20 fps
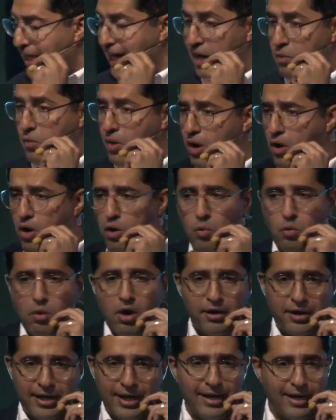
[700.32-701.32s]
and we're all
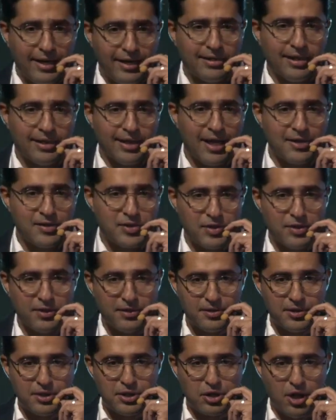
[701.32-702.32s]
working in an
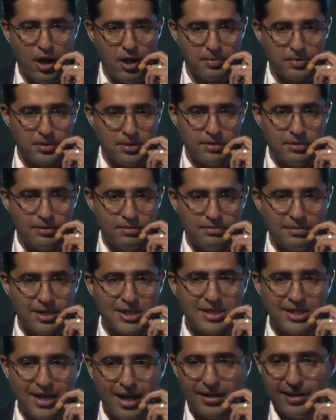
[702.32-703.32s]
uncertain jobs.
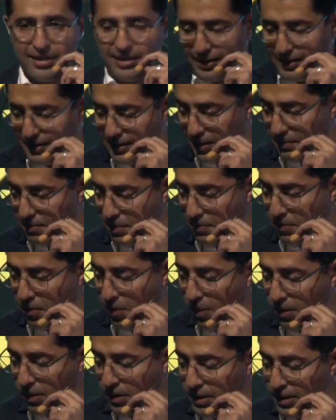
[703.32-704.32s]
That's not clear like
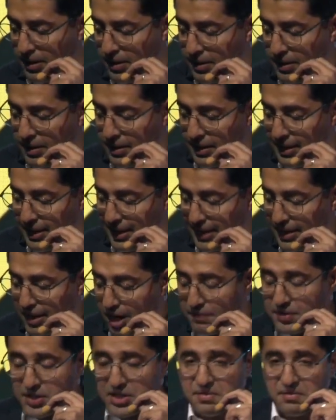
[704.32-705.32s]
before.
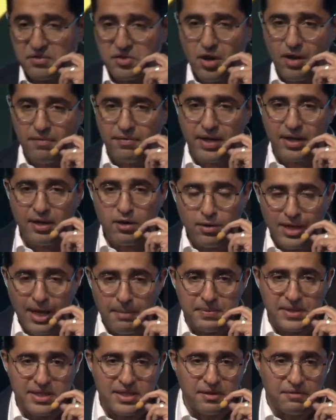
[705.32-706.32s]
Innovative driven,
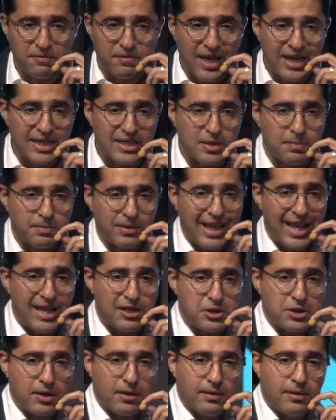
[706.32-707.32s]
collaborative, flexible,
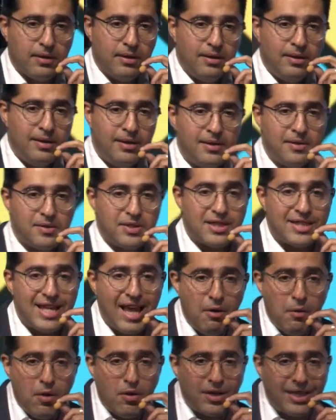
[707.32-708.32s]
agile. That's
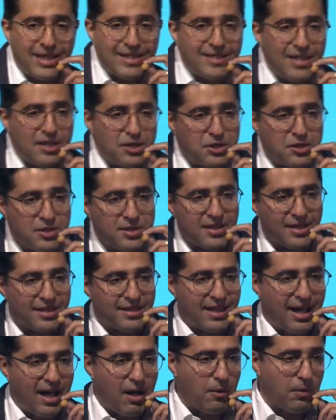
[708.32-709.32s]
how organizations are
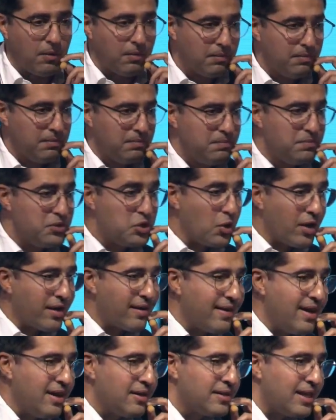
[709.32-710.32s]
now. Do you
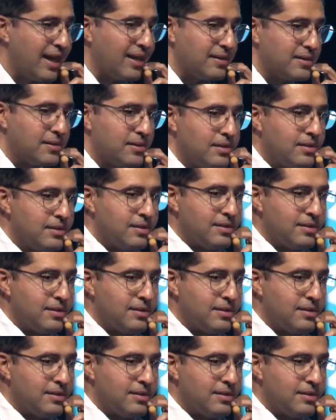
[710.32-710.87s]
agree on that?